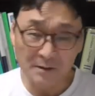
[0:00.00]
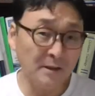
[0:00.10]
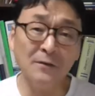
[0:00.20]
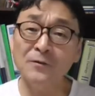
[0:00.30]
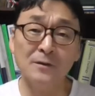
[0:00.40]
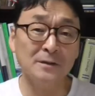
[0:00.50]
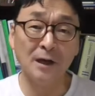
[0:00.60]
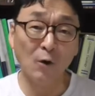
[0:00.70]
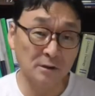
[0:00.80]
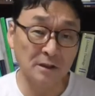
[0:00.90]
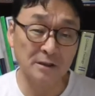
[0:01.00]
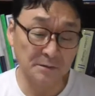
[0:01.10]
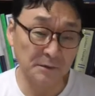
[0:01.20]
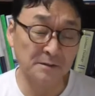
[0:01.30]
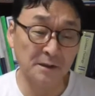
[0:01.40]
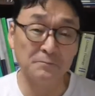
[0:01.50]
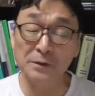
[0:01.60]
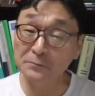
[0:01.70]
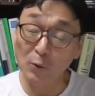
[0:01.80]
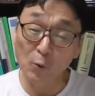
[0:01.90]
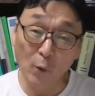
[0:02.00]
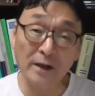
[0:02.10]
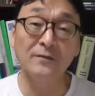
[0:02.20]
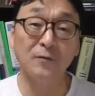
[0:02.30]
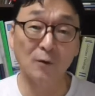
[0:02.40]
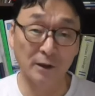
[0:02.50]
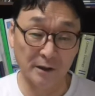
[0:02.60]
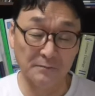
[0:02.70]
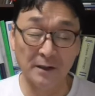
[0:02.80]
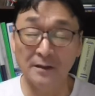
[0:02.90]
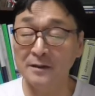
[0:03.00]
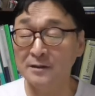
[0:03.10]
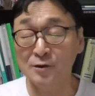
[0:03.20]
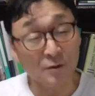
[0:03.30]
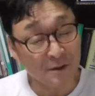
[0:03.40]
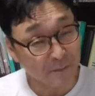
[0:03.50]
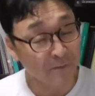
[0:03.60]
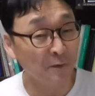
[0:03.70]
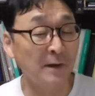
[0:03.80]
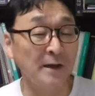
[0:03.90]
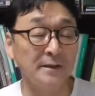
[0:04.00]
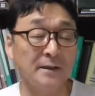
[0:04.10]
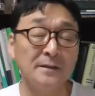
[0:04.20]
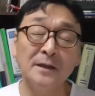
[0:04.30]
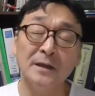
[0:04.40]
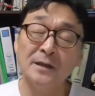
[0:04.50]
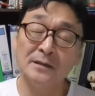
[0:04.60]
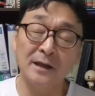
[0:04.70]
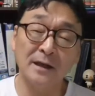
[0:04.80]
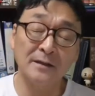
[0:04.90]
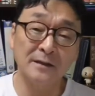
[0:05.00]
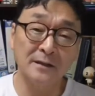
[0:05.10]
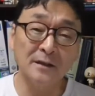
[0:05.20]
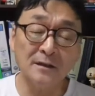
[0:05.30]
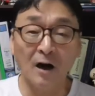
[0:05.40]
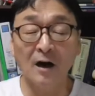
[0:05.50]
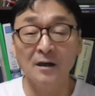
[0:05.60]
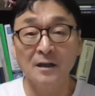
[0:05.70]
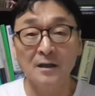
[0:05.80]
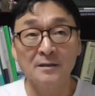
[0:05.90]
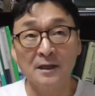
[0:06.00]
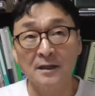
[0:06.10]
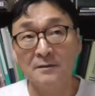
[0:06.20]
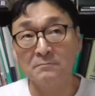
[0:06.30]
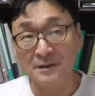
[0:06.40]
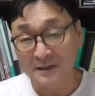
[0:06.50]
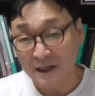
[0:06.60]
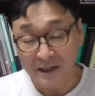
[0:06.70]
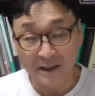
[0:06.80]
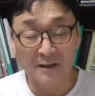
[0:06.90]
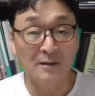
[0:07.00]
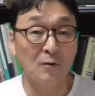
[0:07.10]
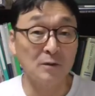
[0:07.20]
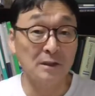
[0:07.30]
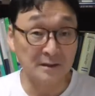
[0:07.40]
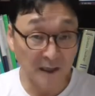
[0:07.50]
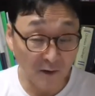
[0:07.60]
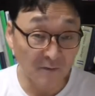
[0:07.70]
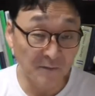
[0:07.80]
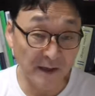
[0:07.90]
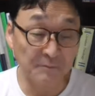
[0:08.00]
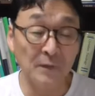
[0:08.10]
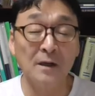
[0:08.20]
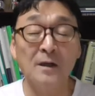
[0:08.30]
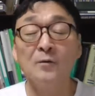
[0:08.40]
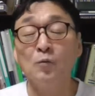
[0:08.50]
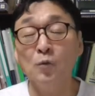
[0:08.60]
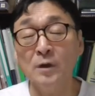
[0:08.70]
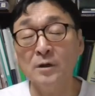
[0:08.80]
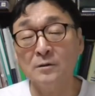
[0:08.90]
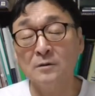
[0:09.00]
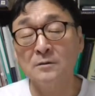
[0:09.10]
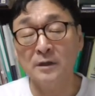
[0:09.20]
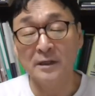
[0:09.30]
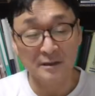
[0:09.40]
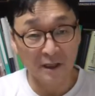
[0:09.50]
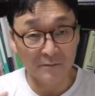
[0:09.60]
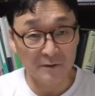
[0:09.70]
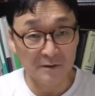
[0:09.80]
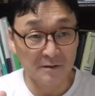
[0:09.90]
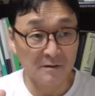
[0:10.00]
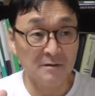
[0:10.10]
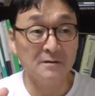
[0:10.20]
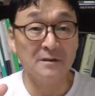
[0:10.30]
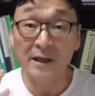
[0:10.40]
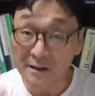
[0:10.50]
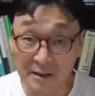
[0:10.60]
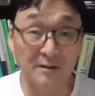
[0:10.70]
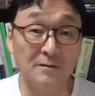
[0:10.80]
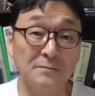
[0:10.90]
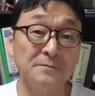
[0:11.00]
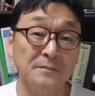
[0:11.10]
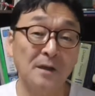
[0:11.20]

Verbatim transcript: definitely the Old Testament uh, people waited for him, and the Jewish people by then that he thought the Messiah or the Son of Man will establish their kingdom,